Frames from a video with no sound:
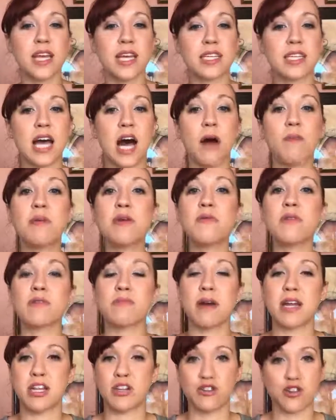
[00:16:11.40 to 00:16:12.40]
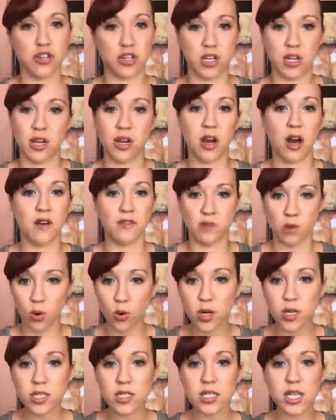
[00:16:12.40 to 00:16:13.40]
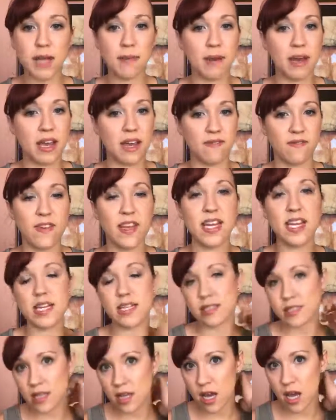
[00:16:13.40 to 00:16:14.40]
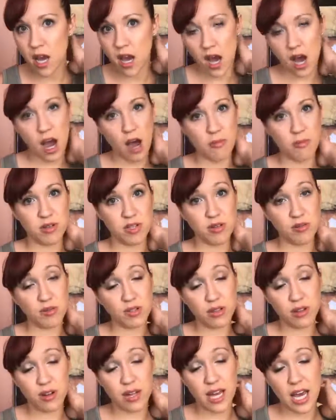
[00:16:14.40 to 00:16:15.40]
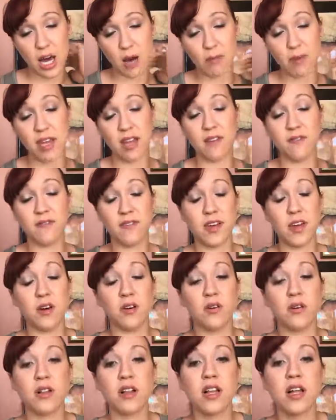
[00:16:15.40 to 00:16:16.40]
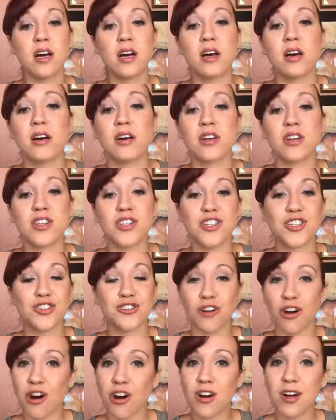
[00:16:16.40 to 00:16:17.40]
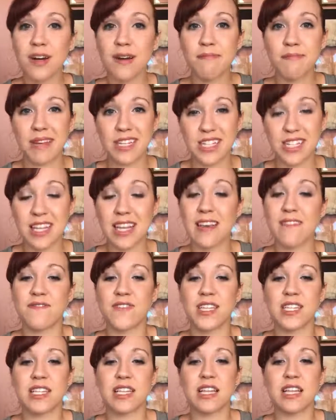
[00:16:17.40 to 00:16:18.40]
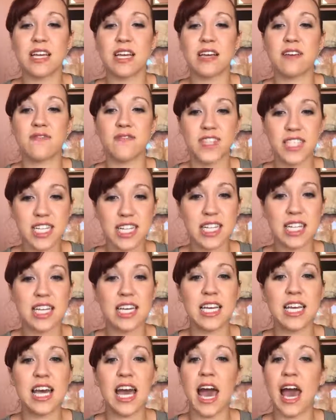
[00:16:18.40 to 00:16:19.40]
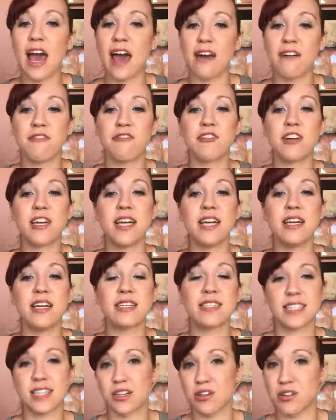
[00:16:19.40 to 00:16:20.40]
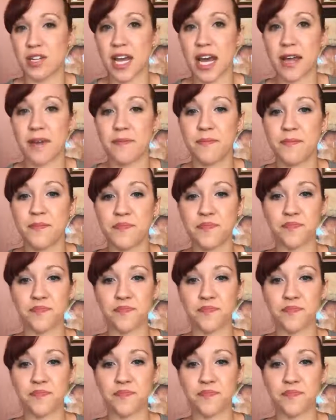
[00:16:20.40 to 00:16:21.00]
it's helped me with my nutrition, of course, and my fitness. So it's literally helped me feel strong mentally and physically every single day.